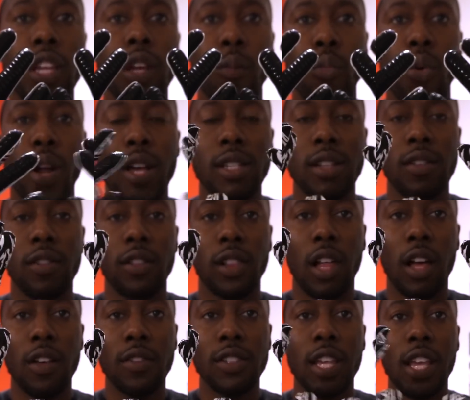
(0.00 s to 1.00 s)
compressive
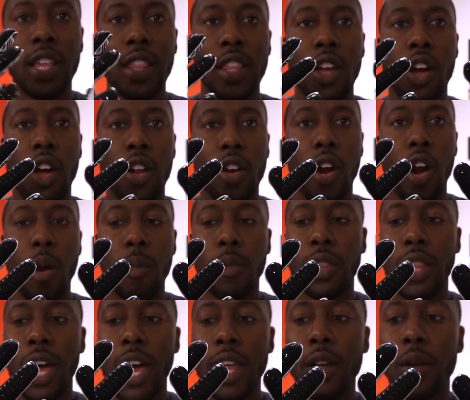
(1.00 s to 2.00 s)
gloves in the Under Armour
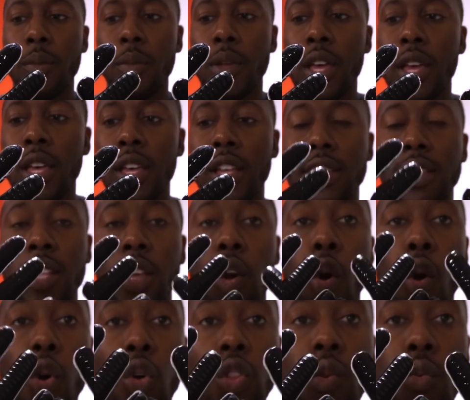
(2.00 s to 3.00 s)
lineup. It's the
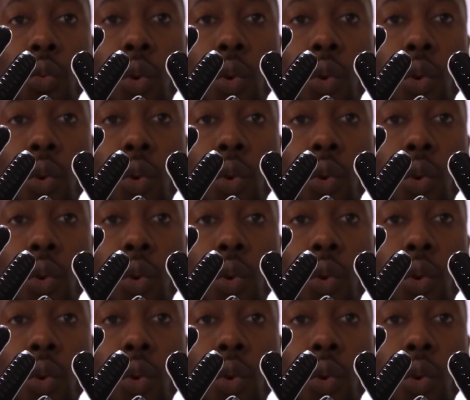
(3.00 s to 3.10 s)
only